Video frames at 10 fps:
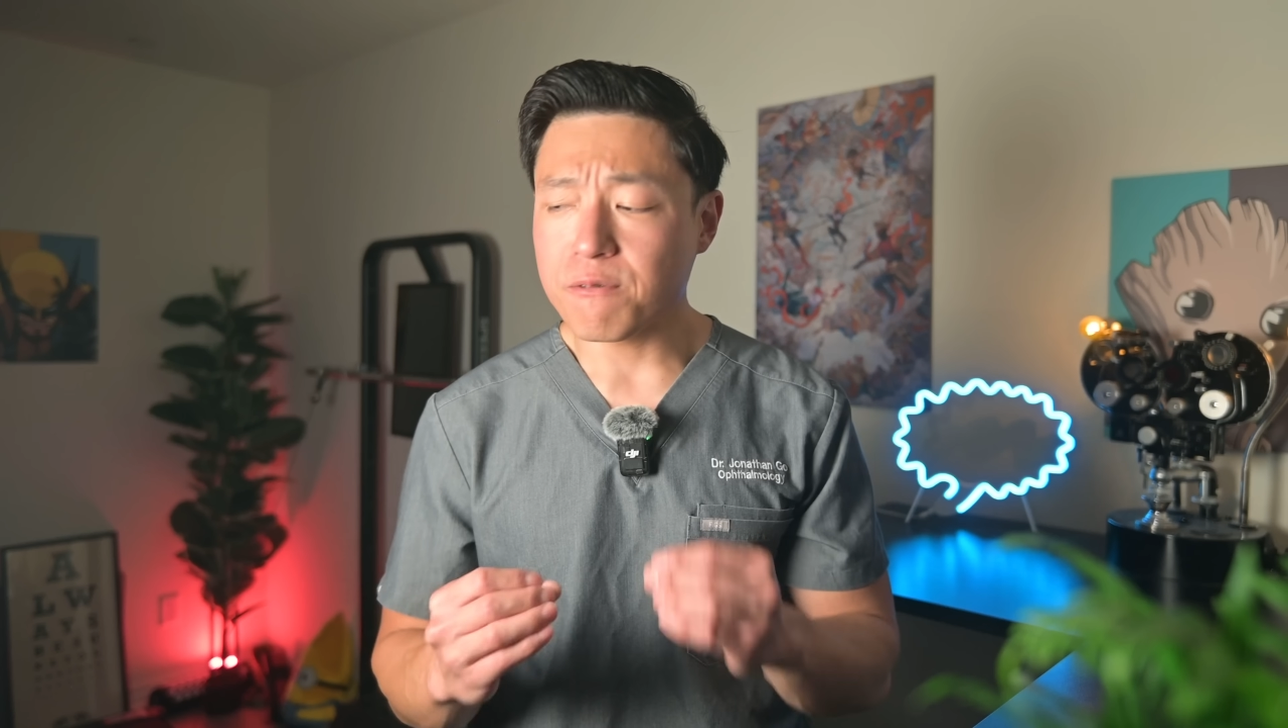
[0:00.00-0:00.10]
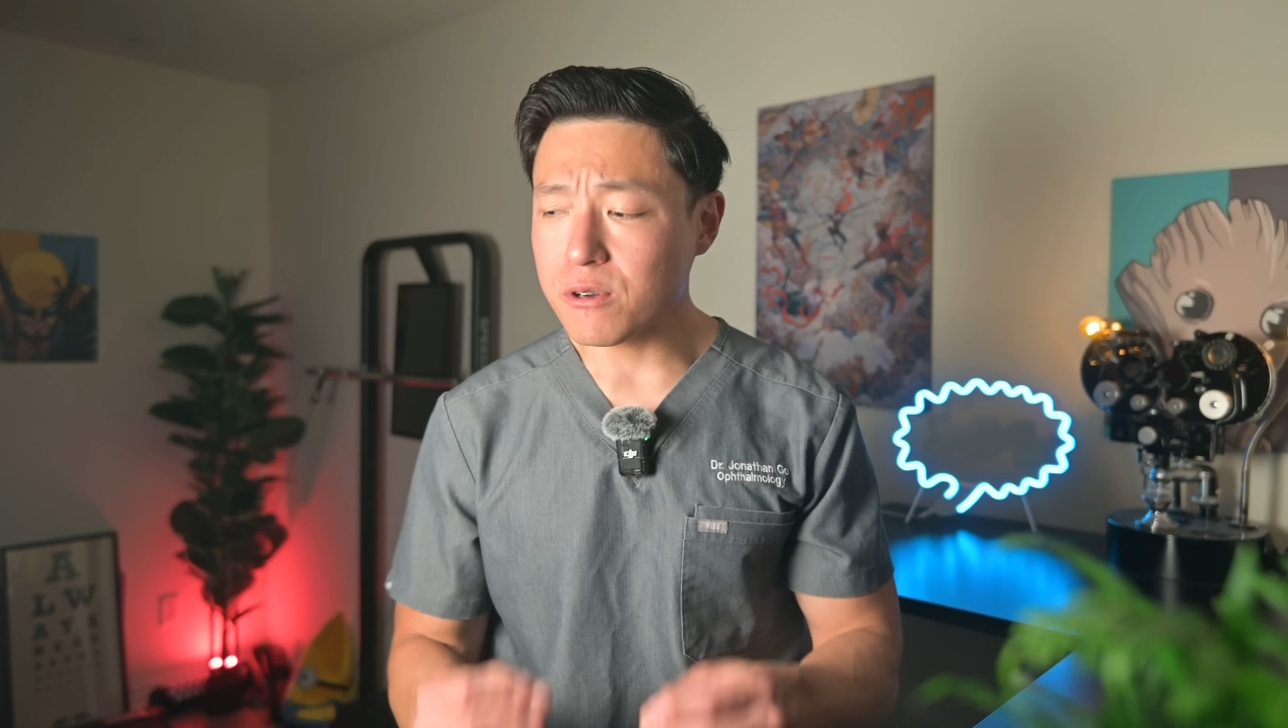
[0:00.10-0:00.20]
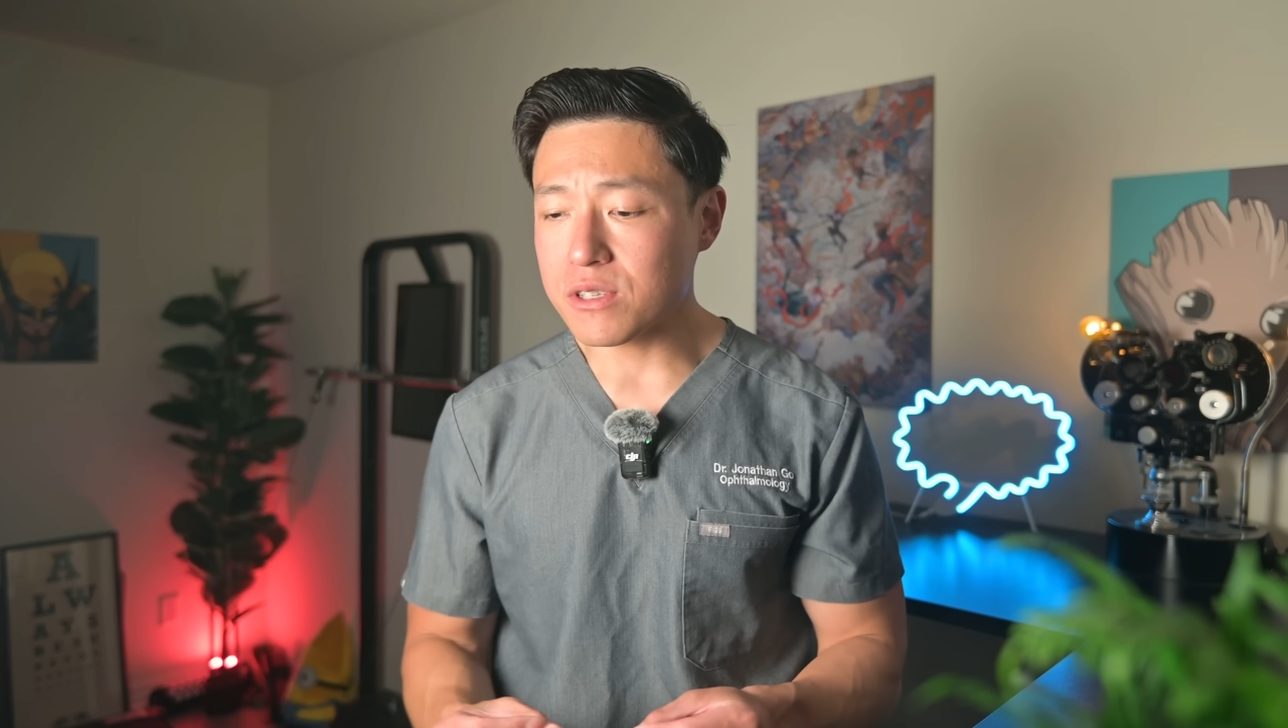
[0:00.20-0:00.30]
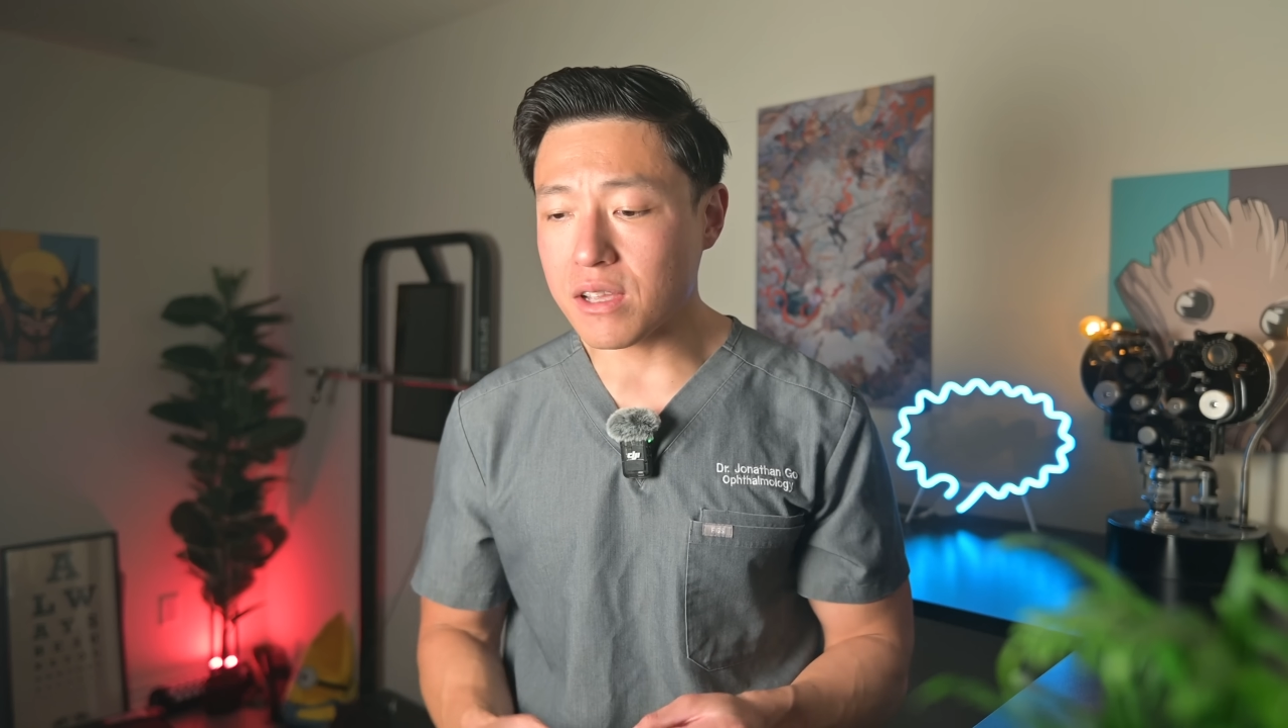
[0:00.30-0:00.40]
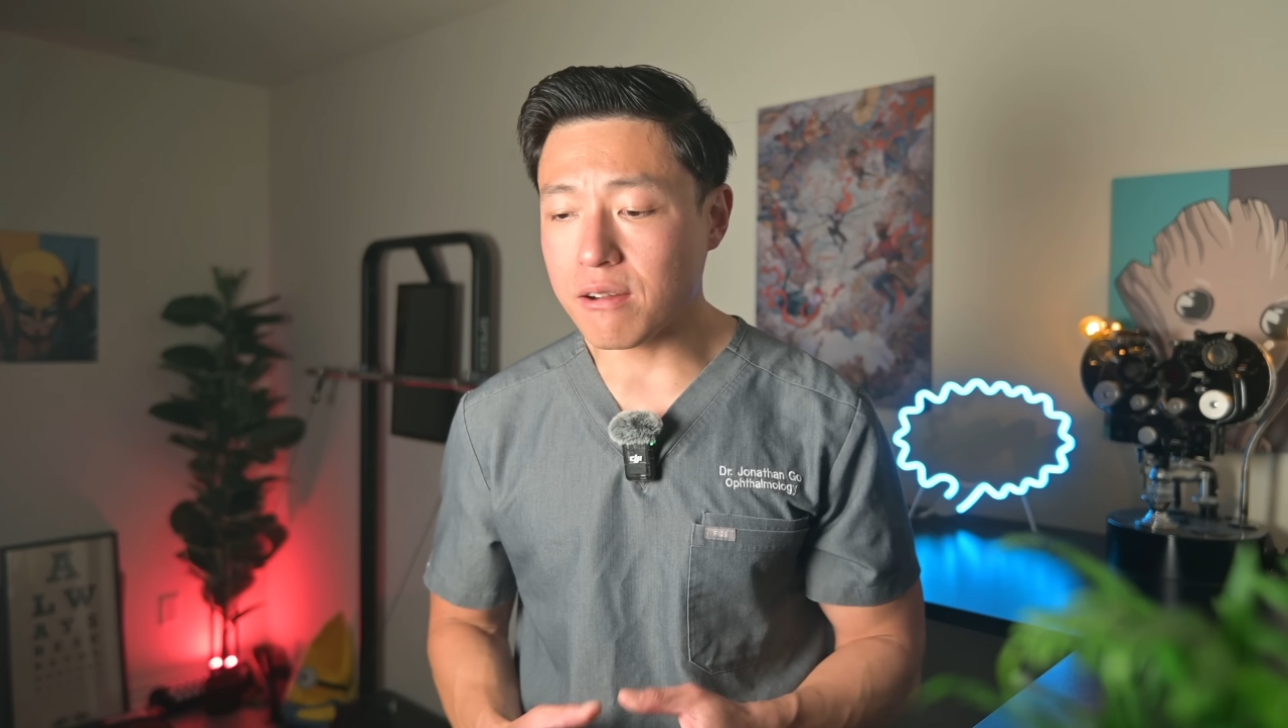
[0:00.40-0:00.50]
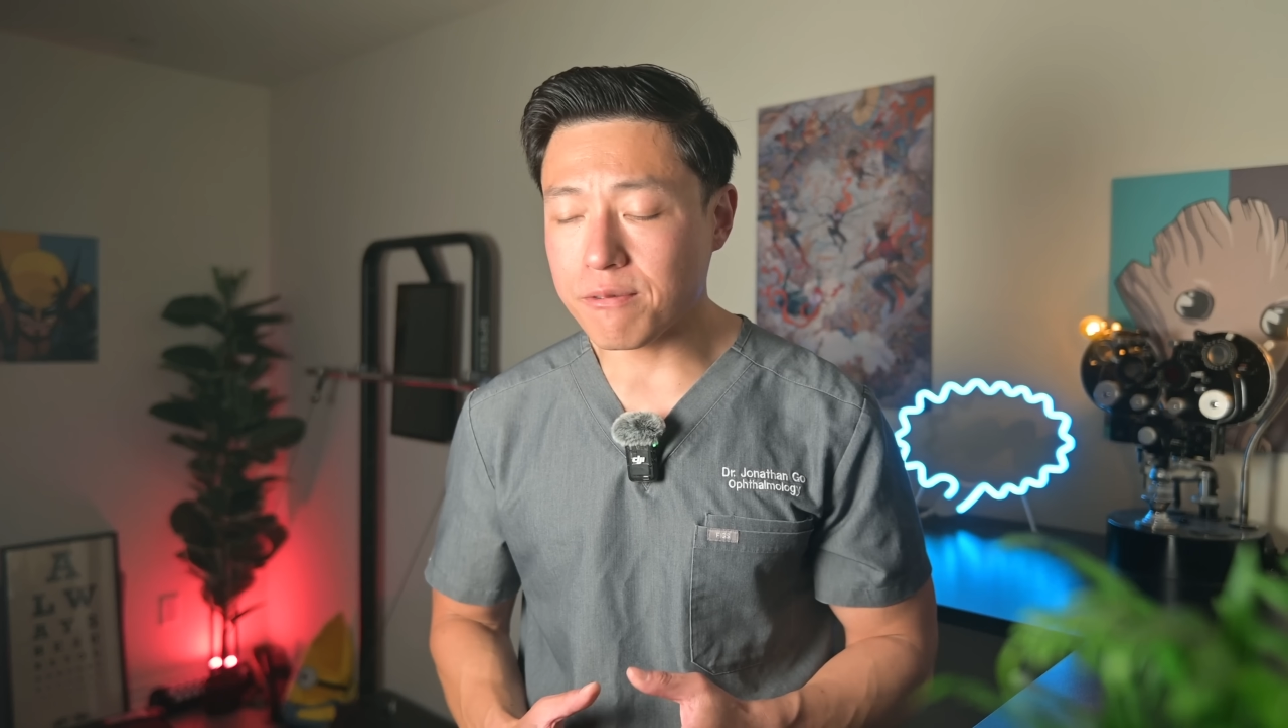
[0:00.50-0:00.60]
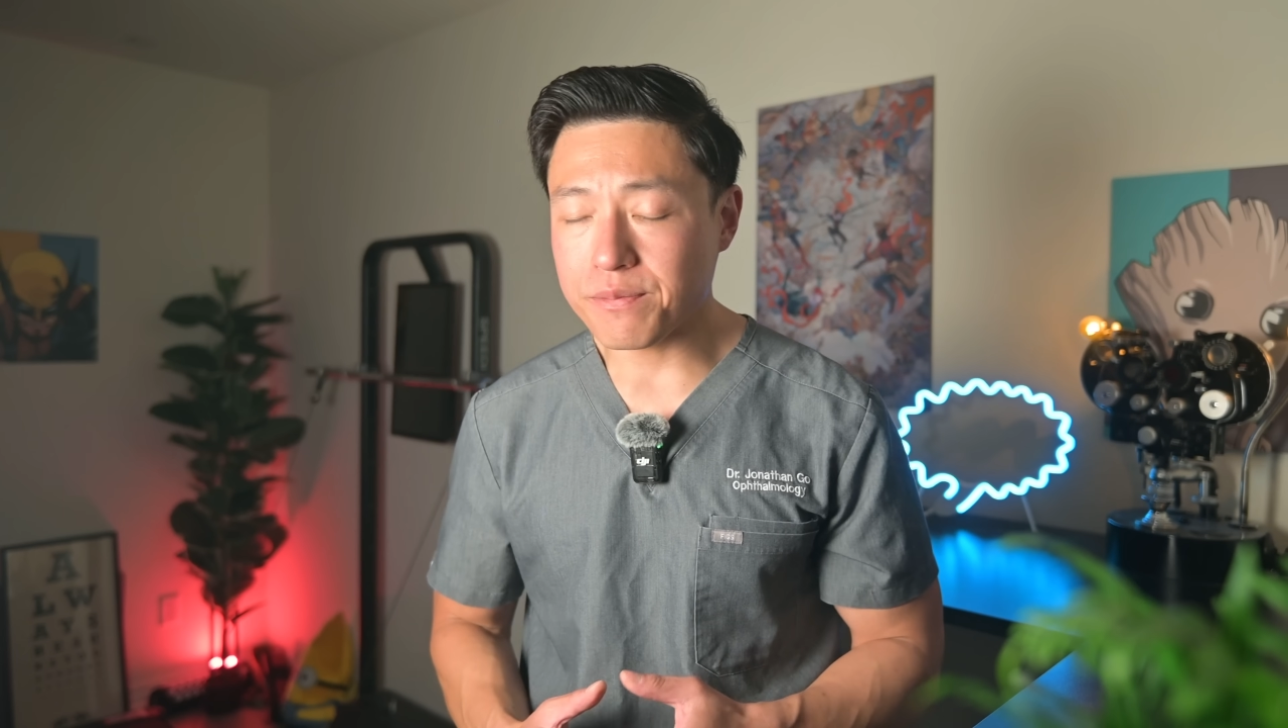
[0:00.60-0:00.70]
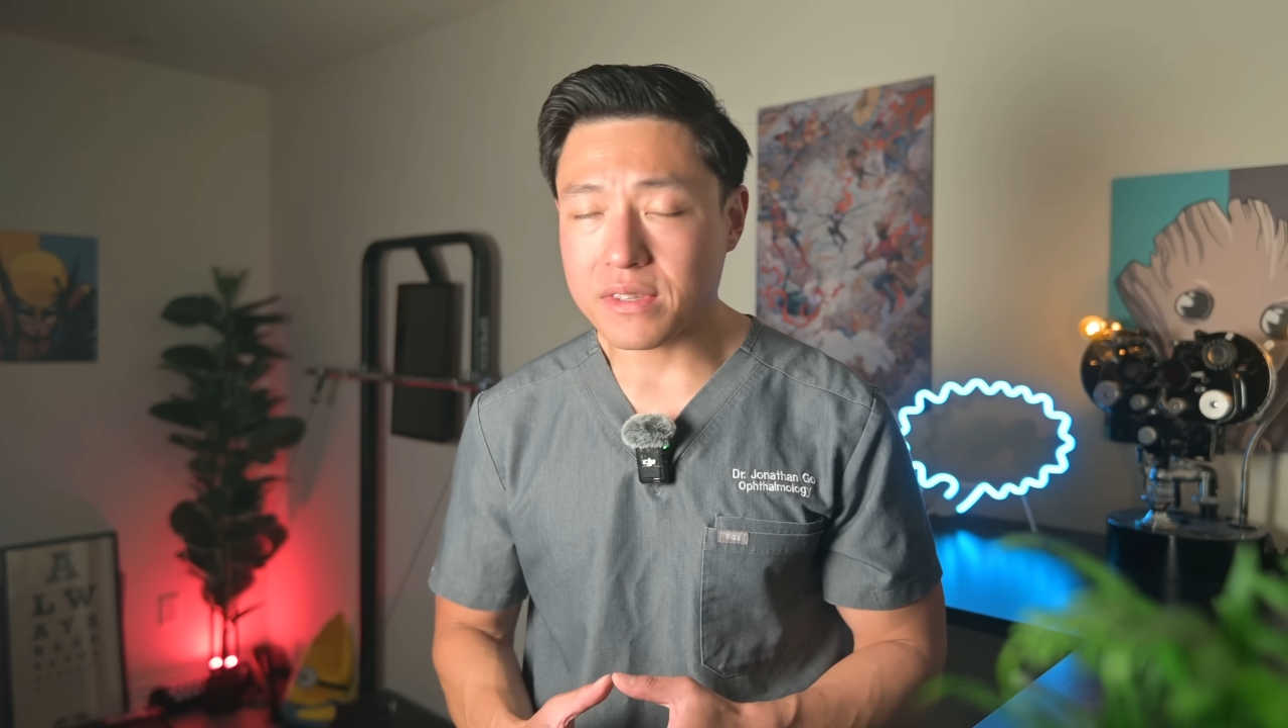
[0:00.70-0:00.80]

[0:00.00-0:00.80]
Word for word: First off,